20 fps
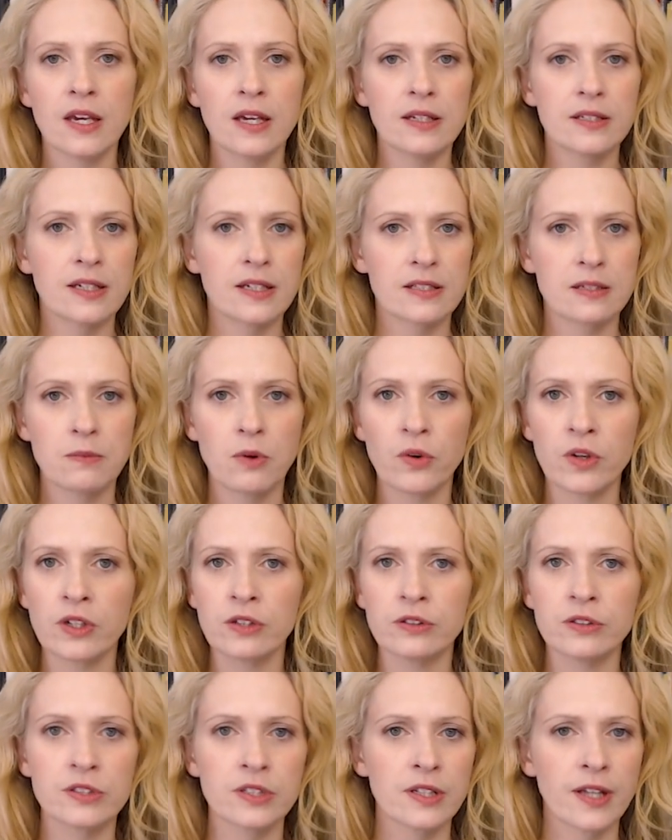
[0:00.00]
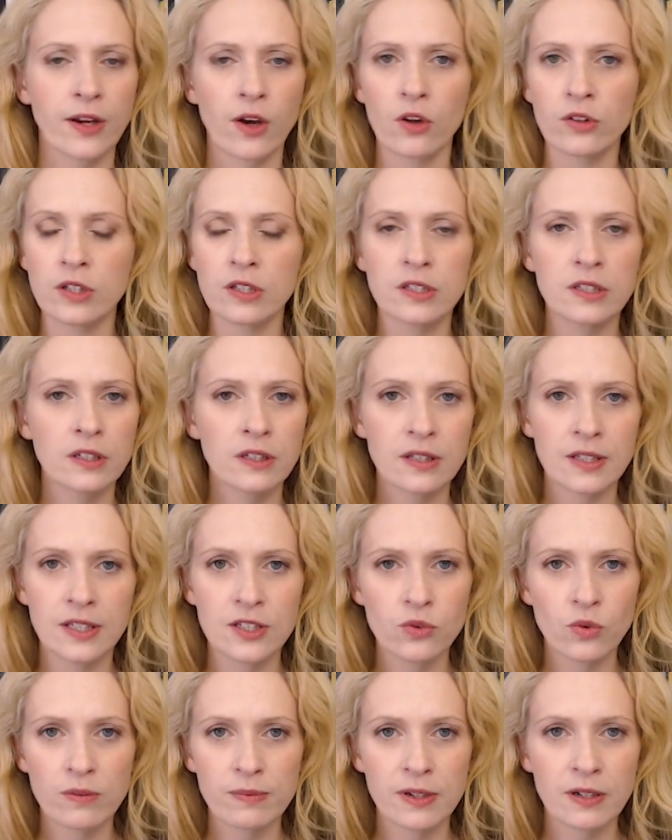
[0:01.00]
testimonials and like all the little
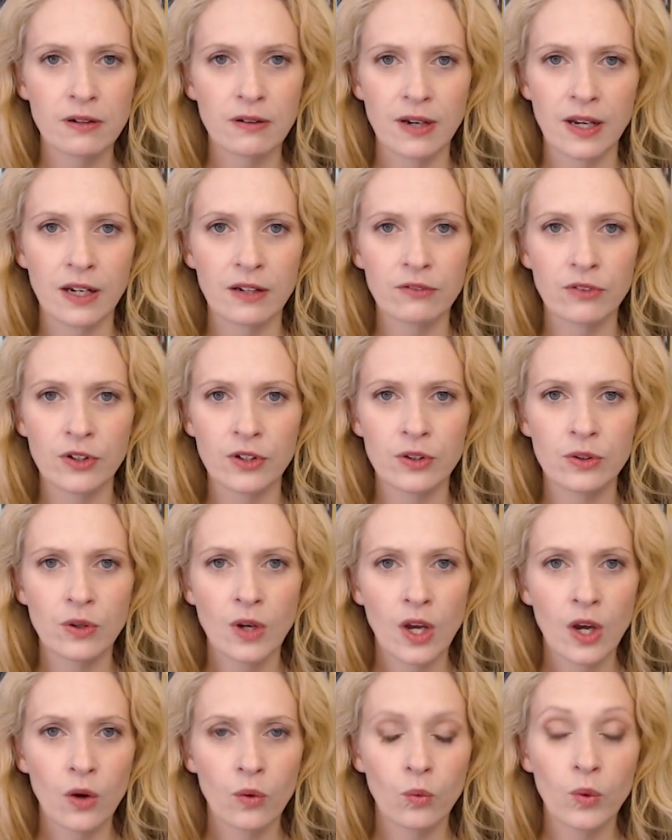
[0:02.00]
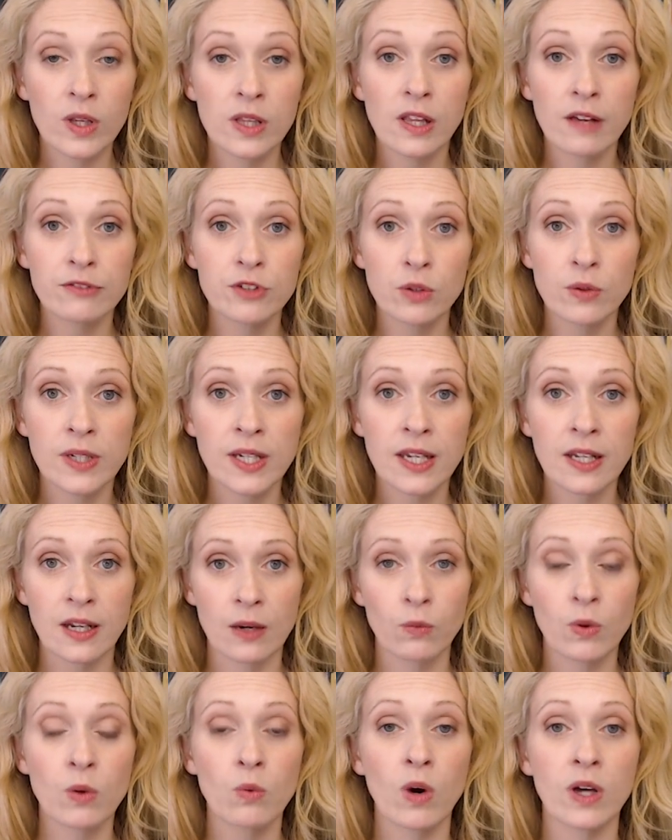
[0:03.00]
things we've been creating for you. We love doing it
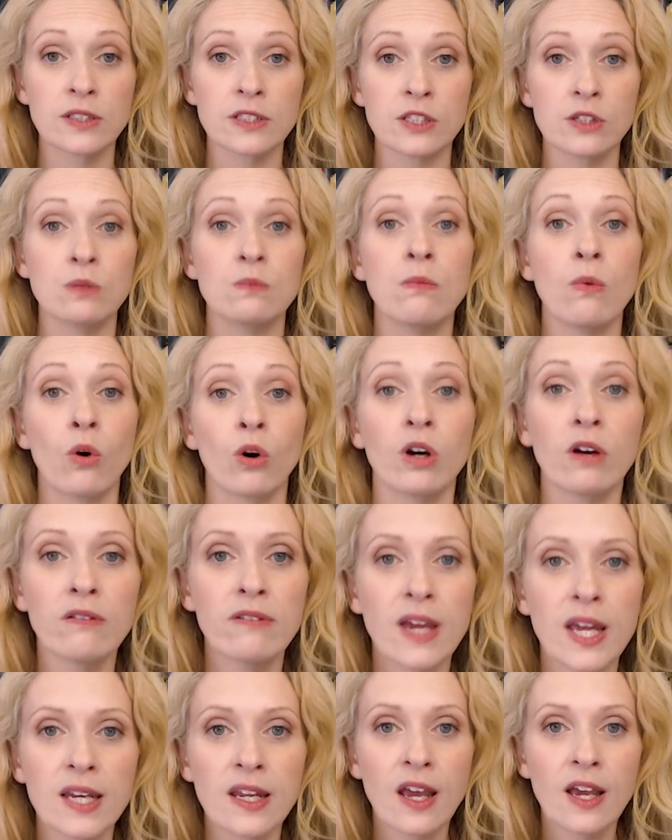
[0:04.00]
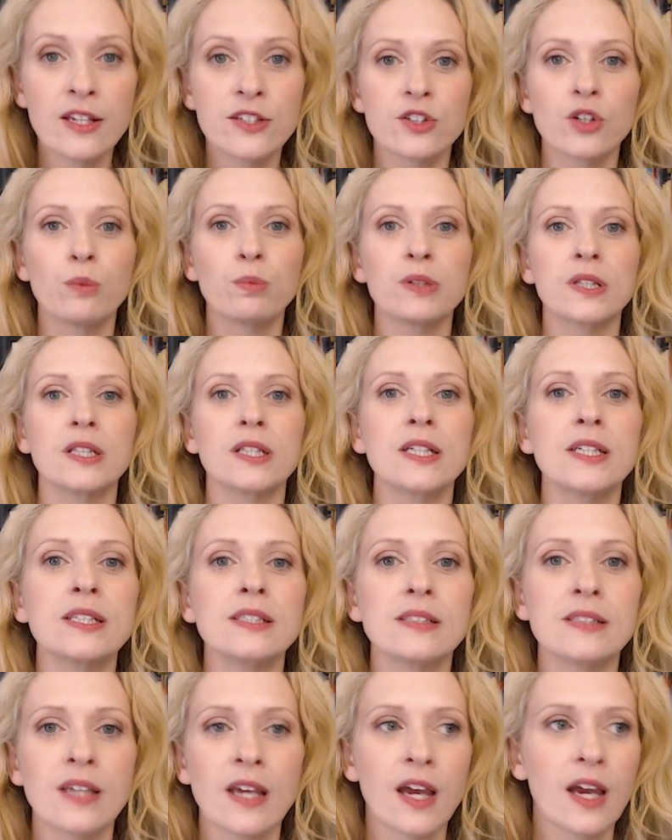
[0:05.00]
and we want to do more of it. So
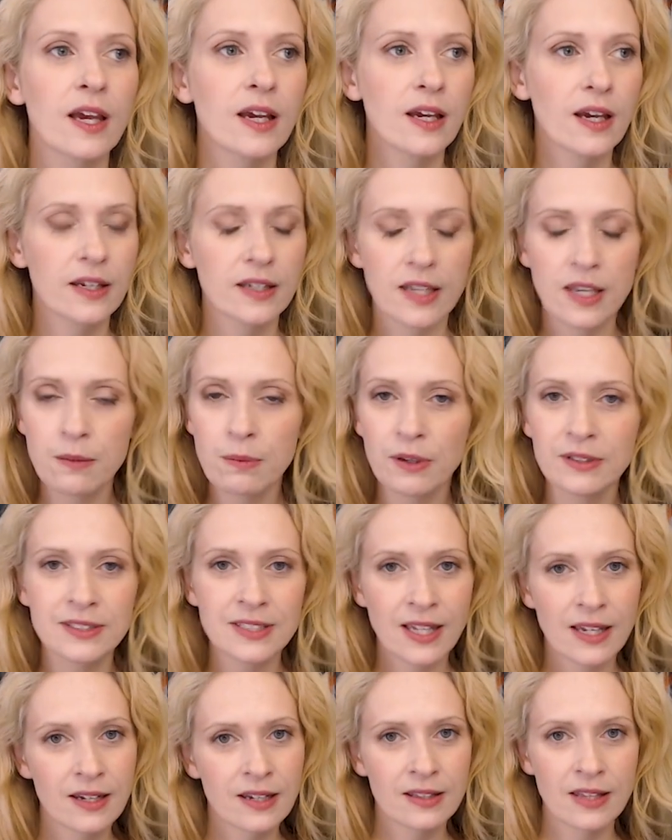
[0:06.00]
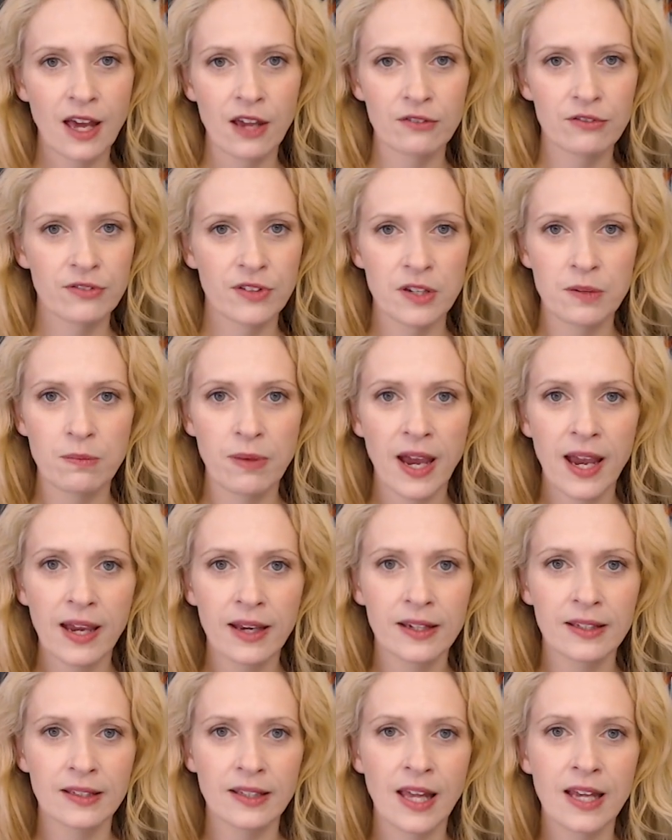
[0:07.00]
please keep on sending that
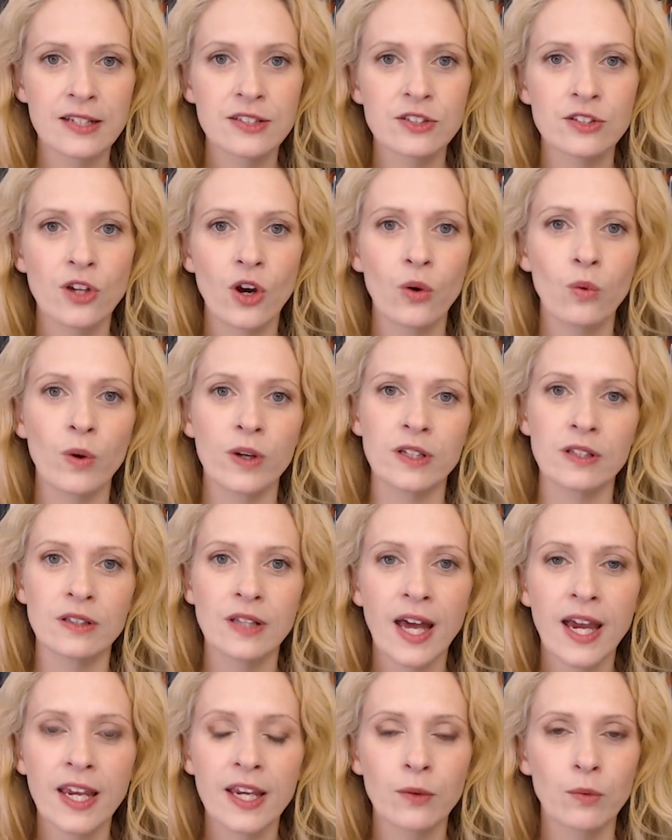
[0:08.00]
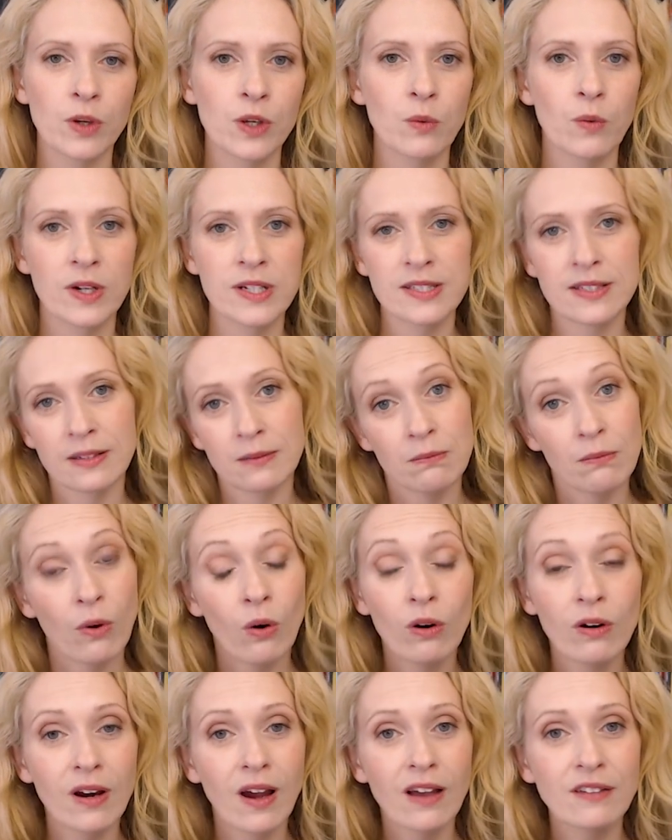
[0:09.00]
feedback and let us know what you like, what you want to see
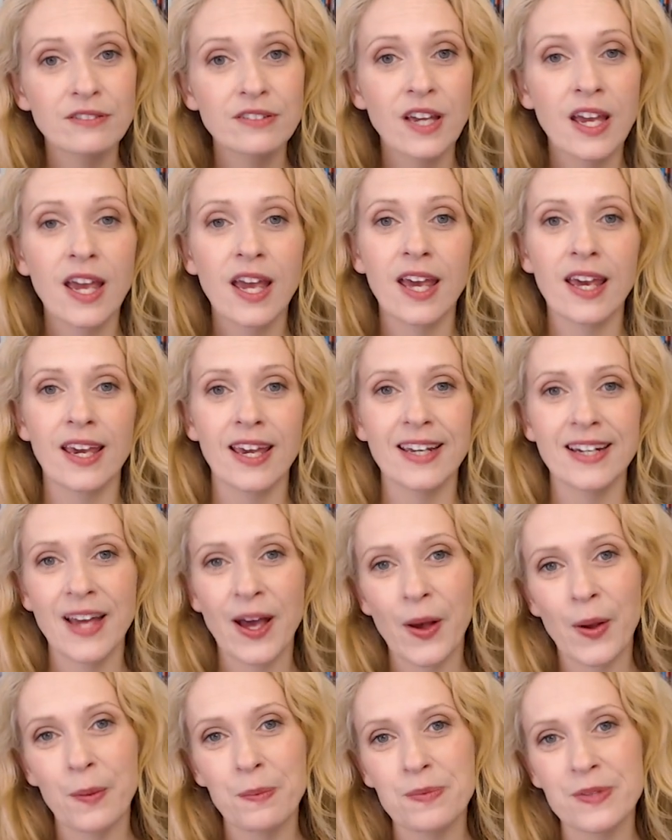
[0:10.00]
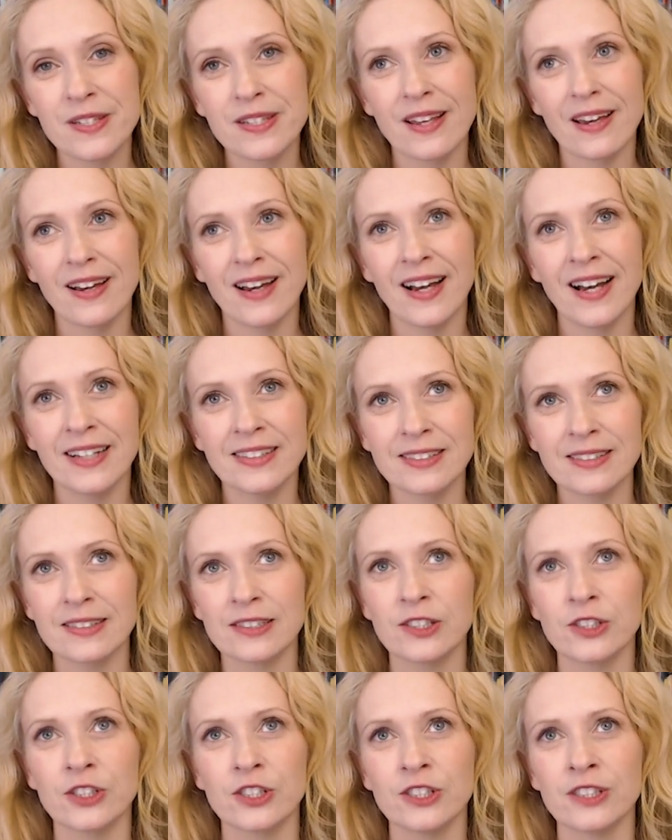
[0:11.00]
more of. It helps us
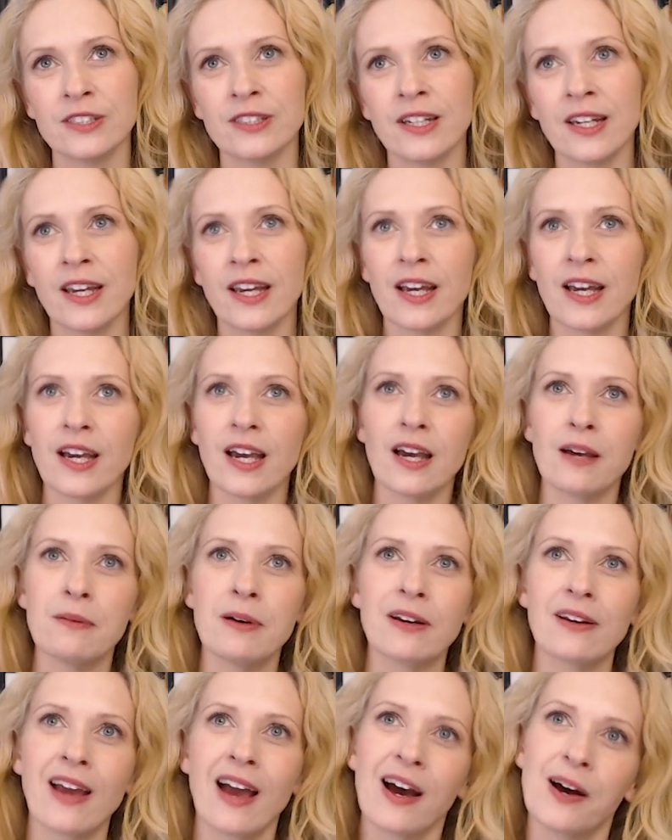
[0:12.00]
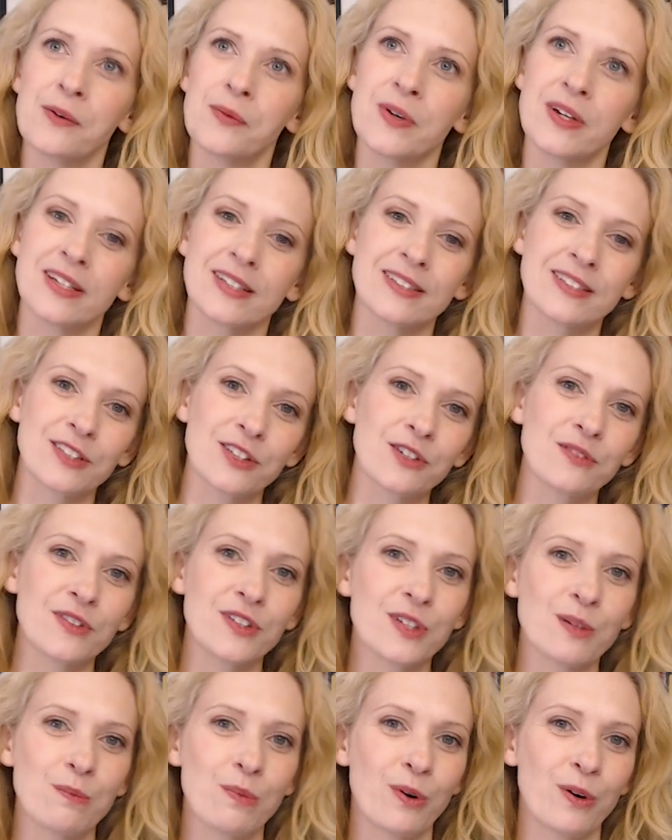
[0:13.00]
learn about how we can serve and
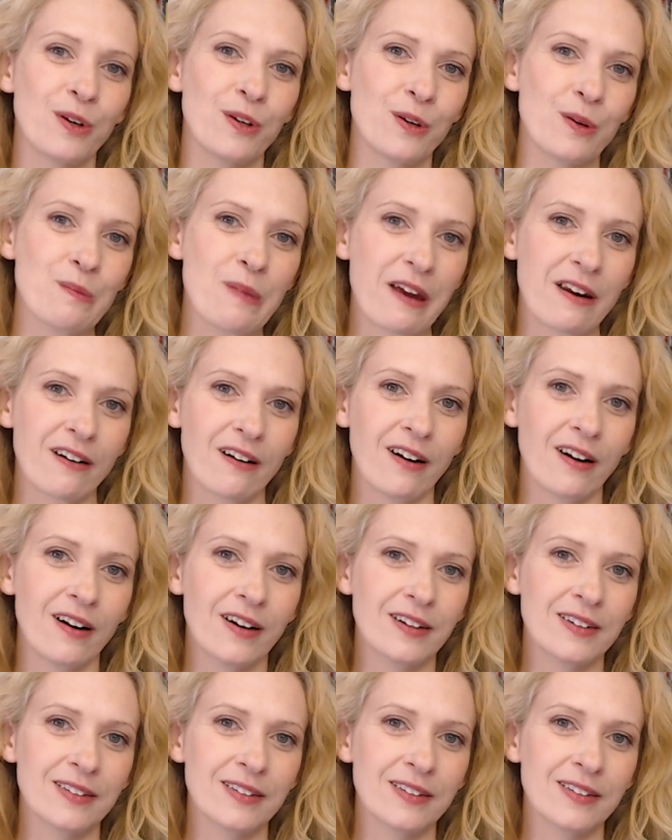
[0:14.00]
support you better.